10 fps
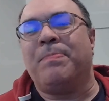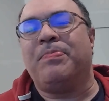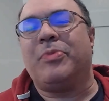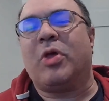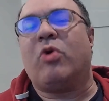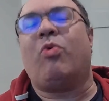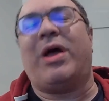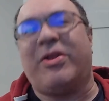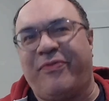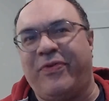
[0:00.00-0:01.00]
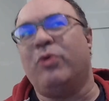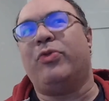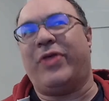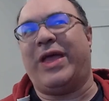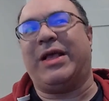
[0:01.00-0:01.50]
Quite a few
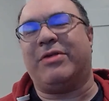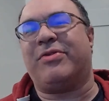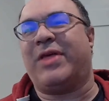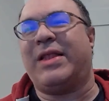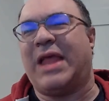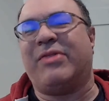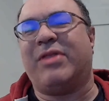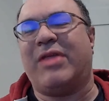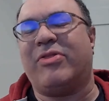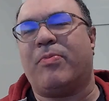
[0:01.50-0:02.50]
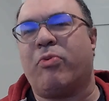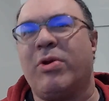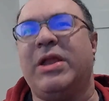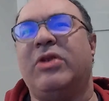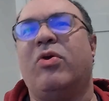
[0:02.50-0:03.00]
things, and they're pretty
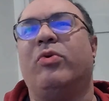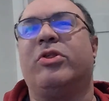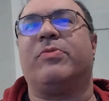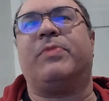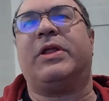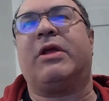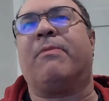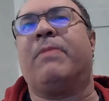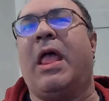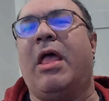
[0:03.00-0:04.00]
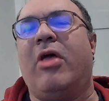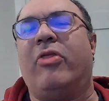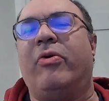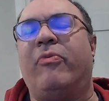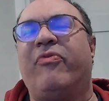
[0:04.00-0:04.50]
noticeable here. The
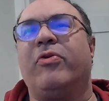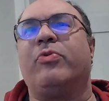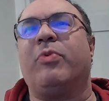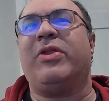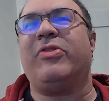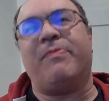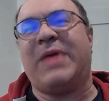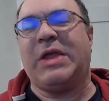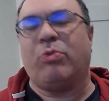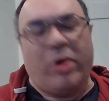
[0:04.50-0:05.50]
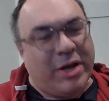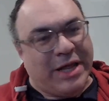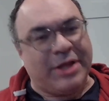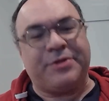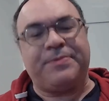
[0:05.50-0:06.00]
first one and the main one is
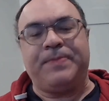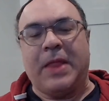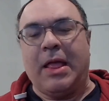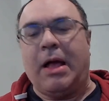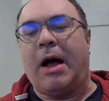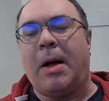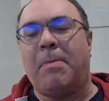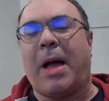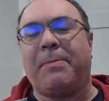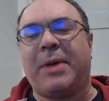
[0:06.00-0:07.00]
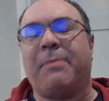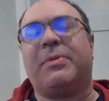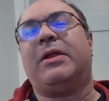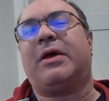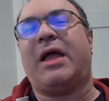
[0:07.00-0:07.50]
I'm going to
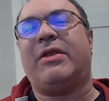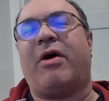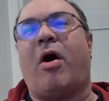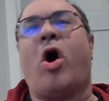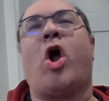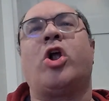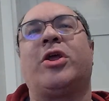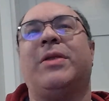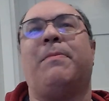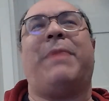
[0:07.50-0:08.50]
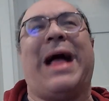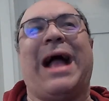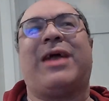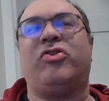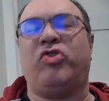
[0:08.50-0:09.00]
kind of harken back
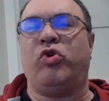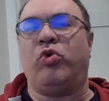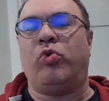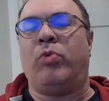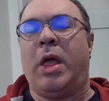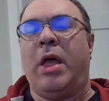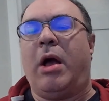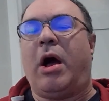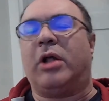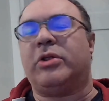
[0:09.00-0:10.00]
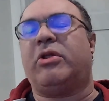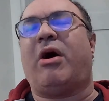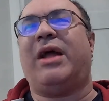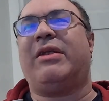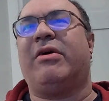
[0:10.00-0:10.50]
to a lot
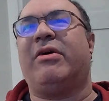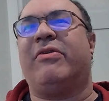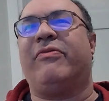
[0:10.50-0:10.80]
of